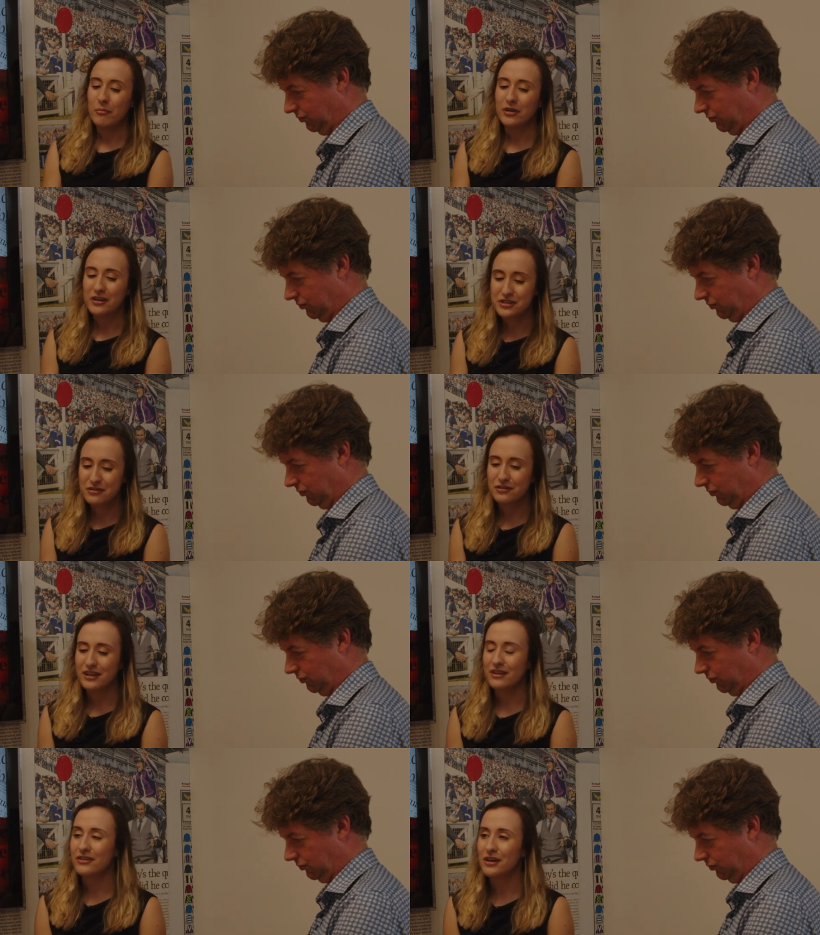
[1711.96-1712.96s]
Speaker 1: But I do
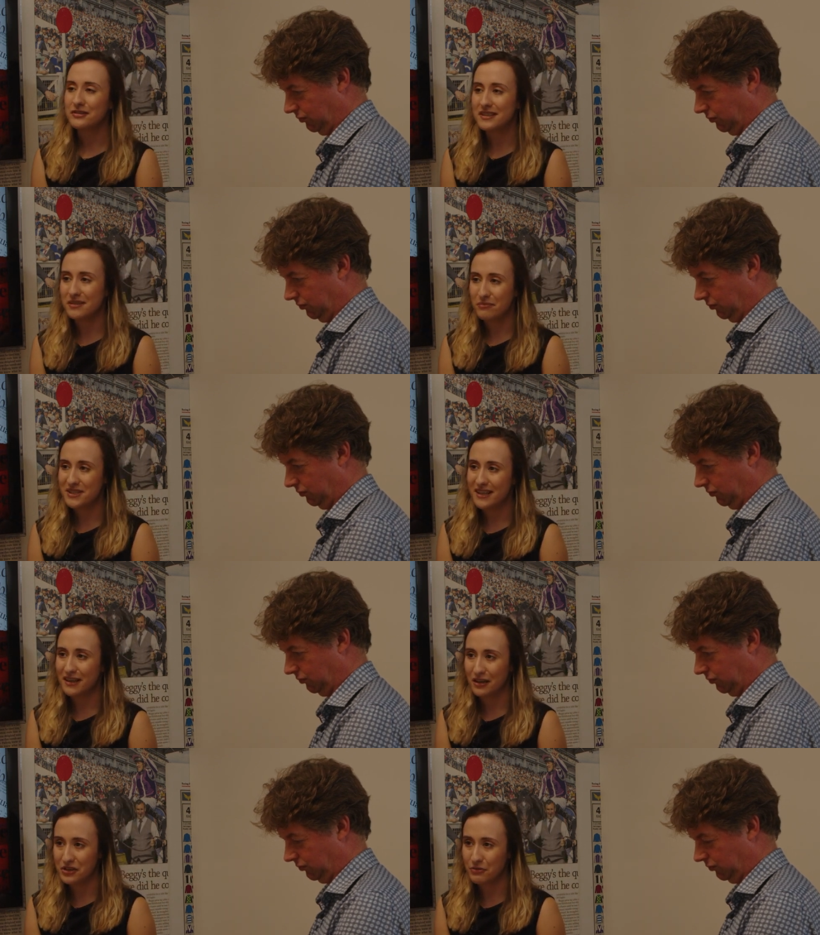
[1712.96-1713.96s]
think the Aussies in
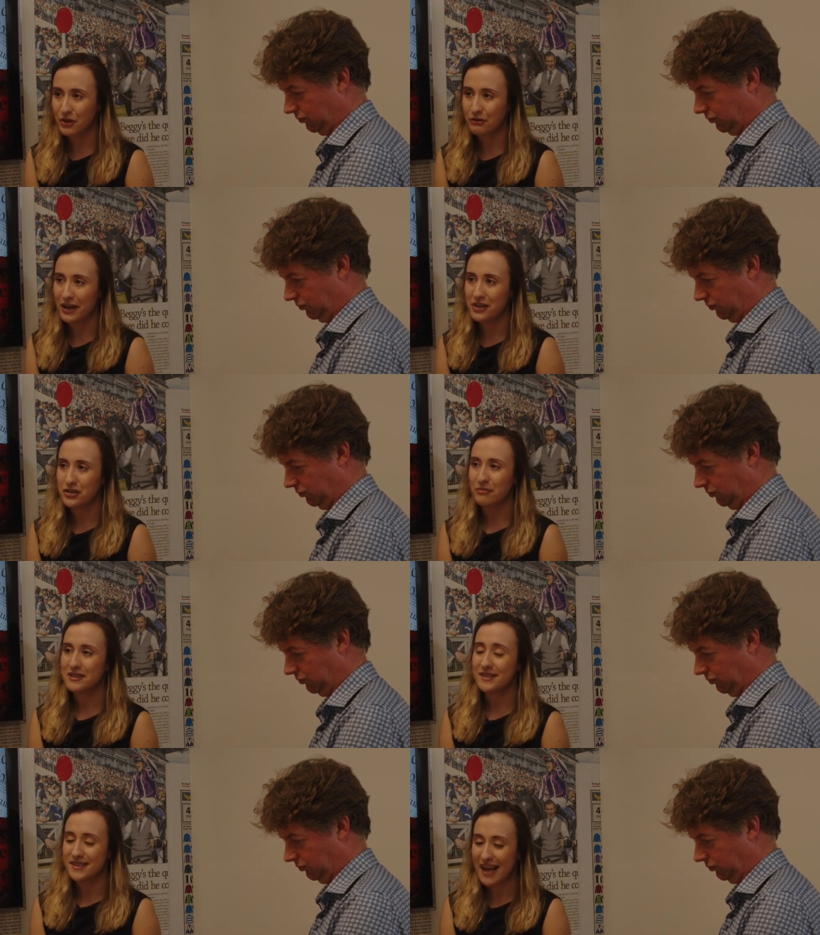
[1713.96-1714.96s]
particular do a great job at
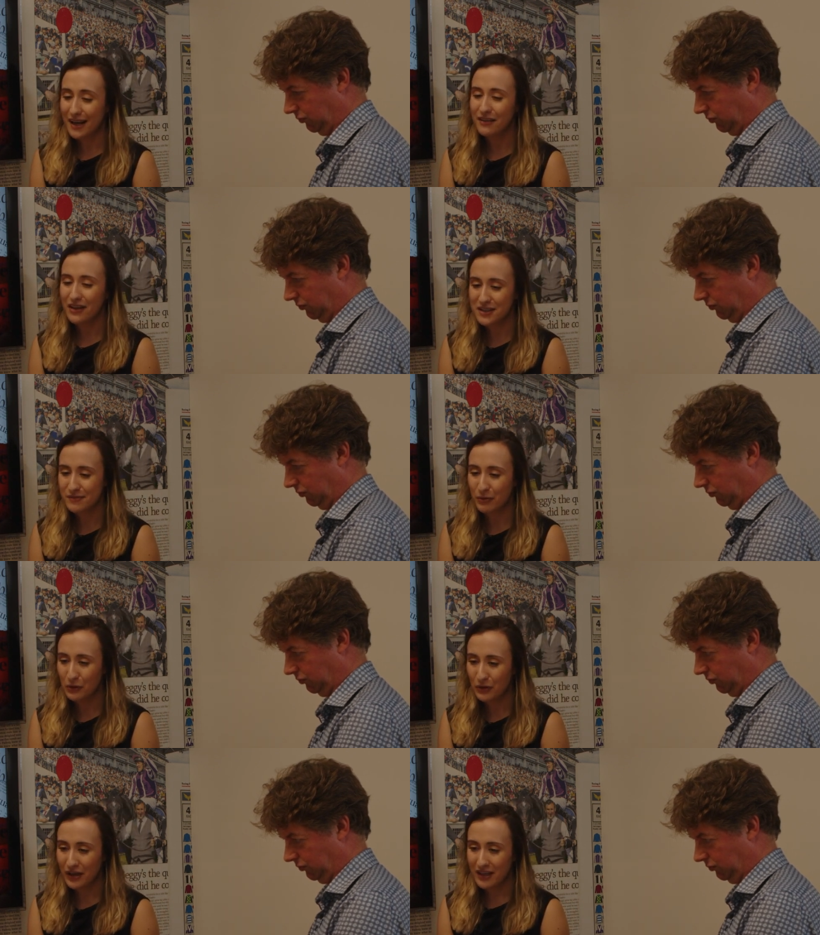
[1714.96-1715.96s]
selling their
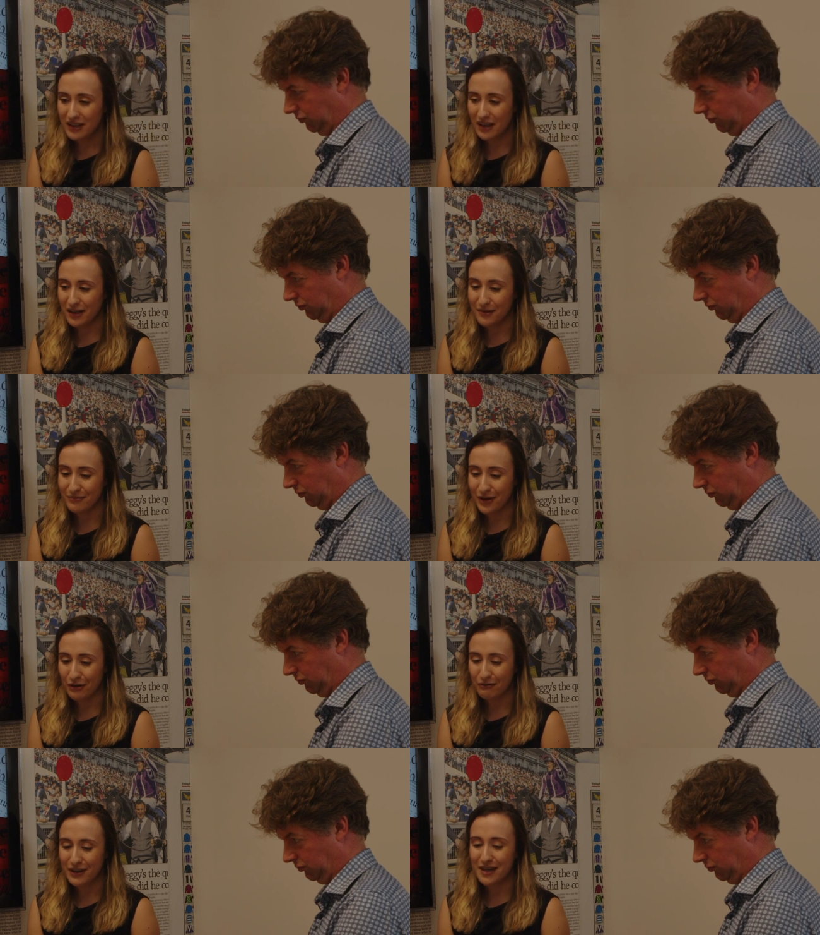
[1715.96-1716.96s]
sport, um,
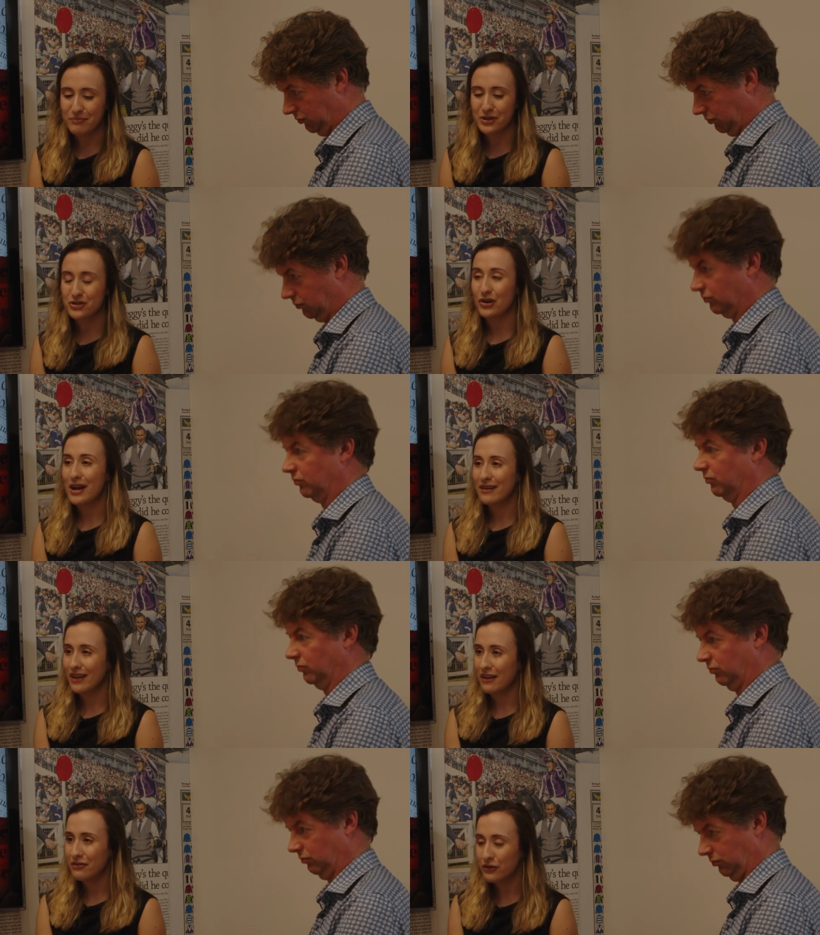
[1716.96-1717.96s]
at really portraying
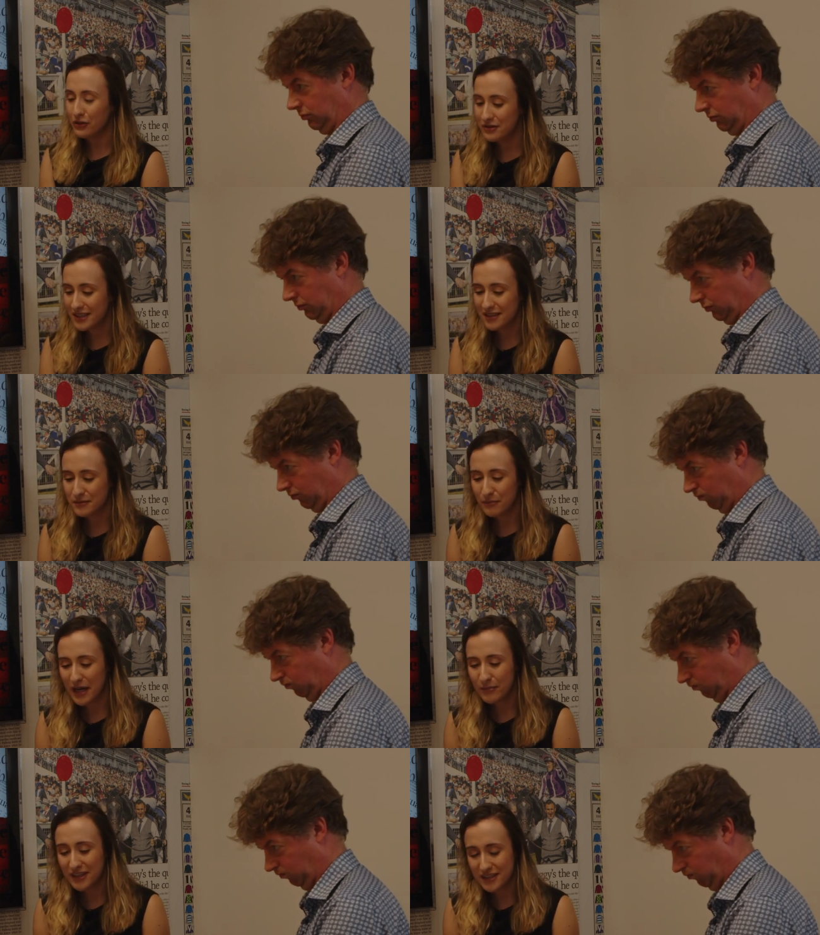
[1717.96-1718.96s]
that enthusiasm.
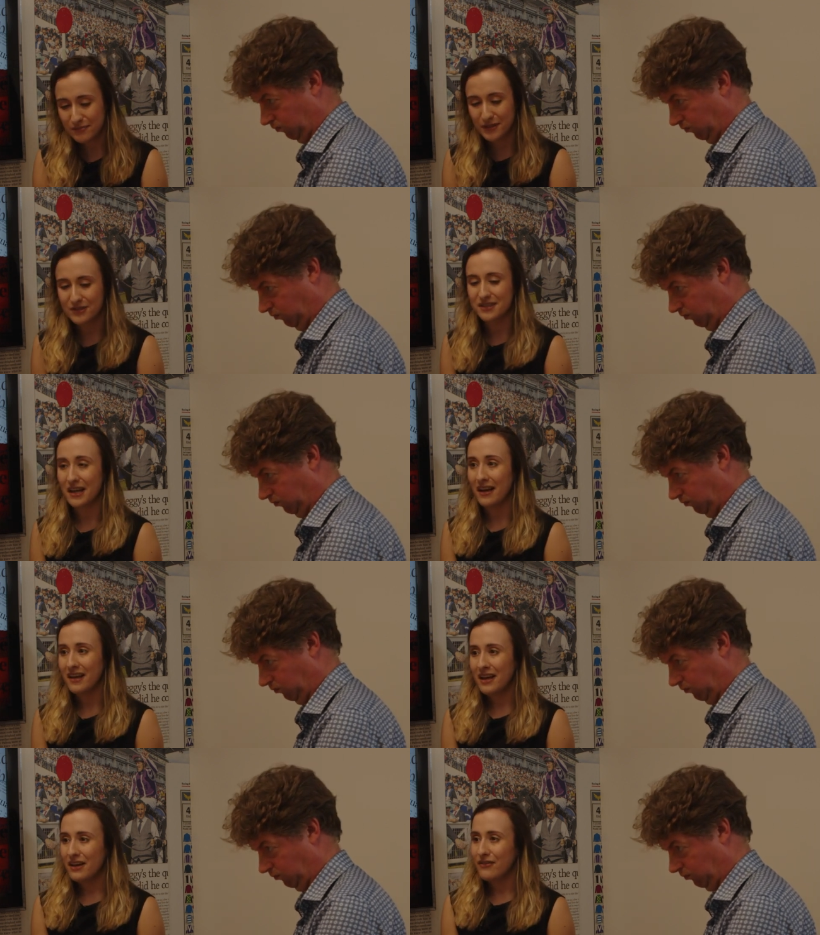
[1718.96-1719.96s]
Maybe it's because they're
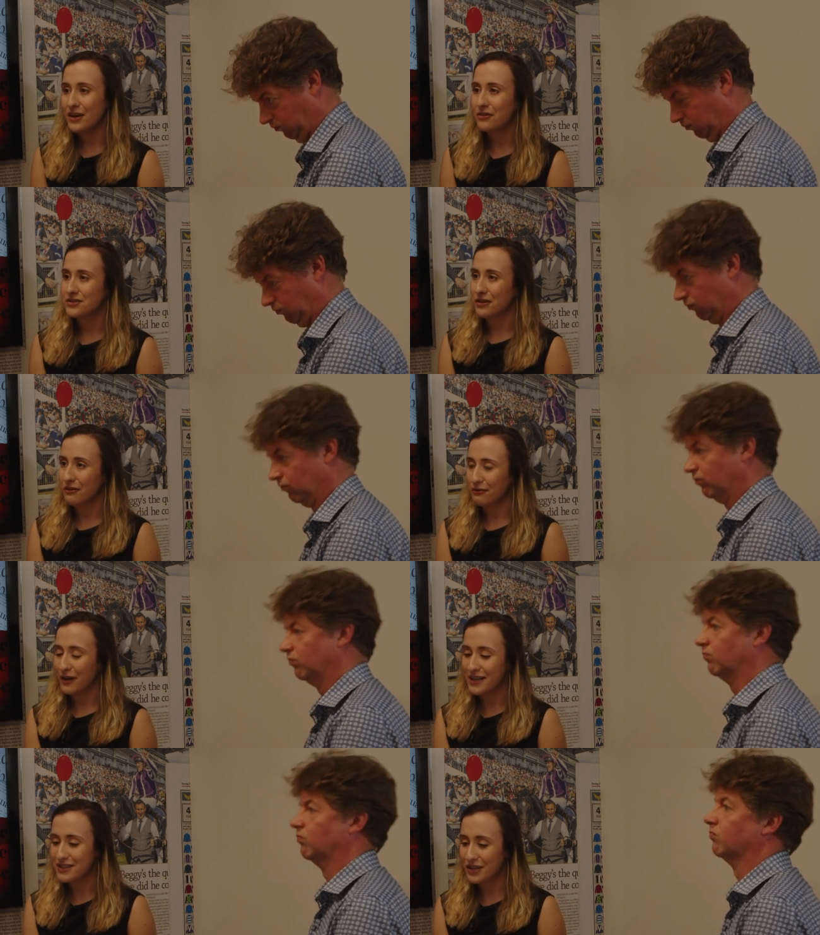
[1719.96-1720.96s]
we're not so
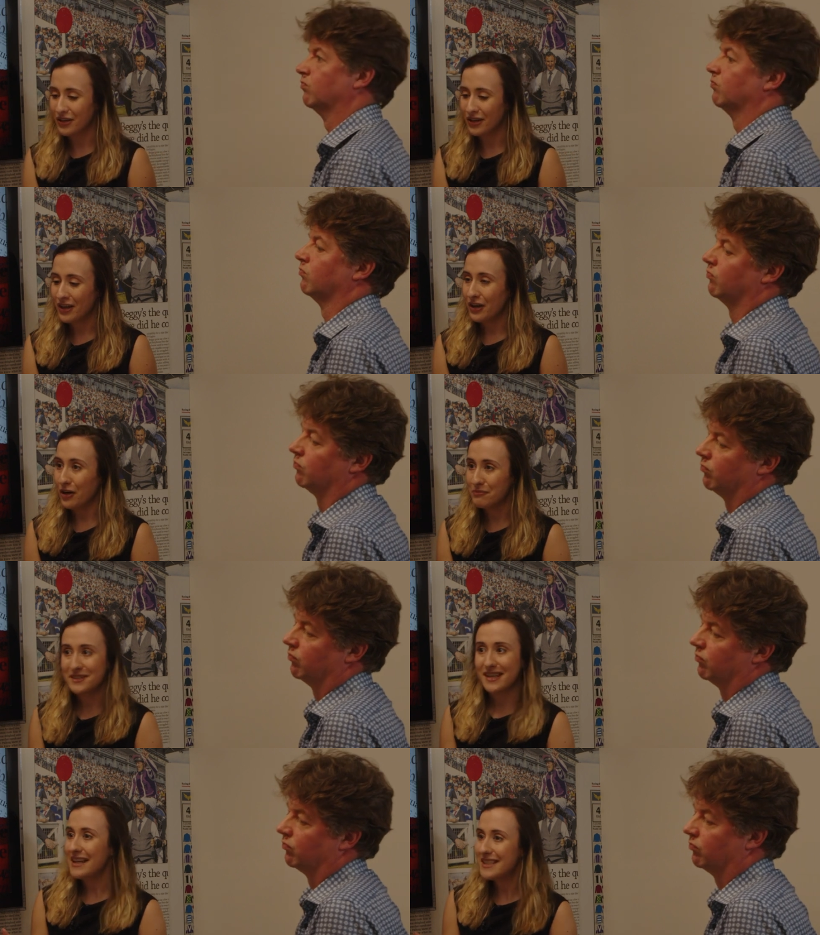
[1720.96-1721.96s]
afraid to
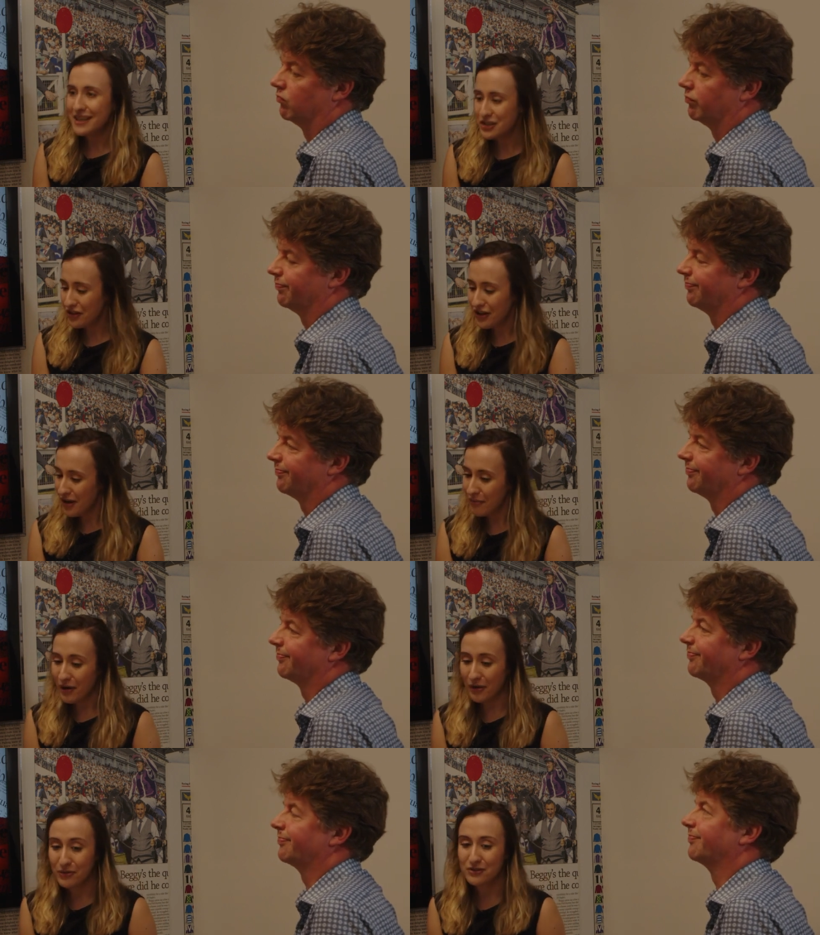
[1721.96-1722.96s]
upset each other. I'm,
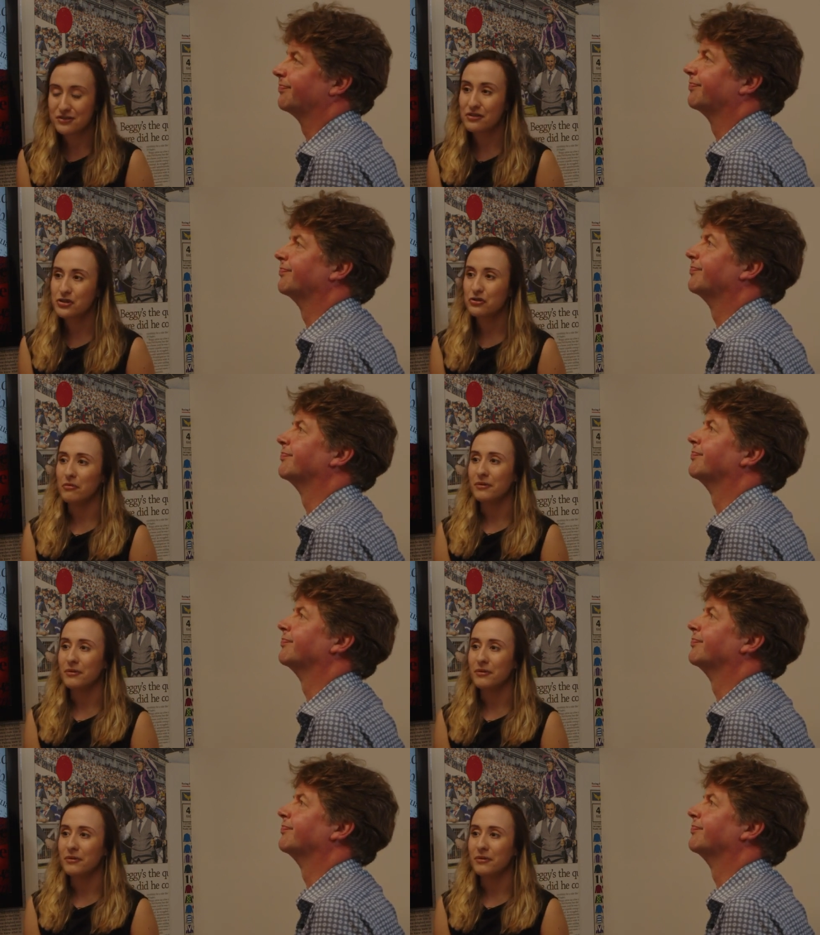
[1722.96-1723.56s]
I'm not so sure.